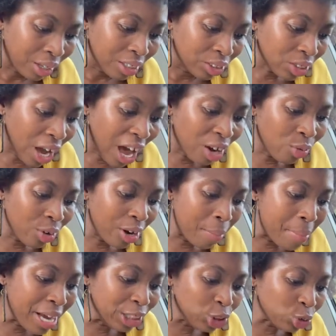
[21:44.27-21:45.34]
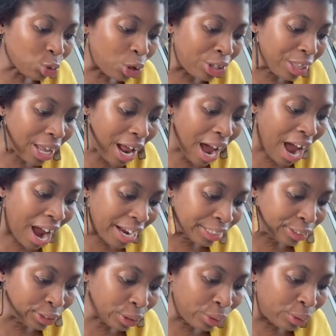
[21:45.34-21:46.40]
so I don't want to make sure that I
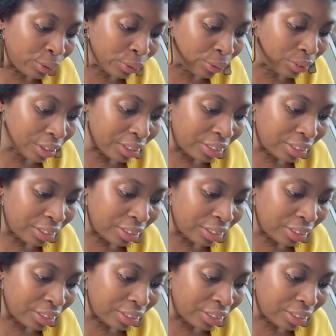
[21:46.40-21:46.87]
don't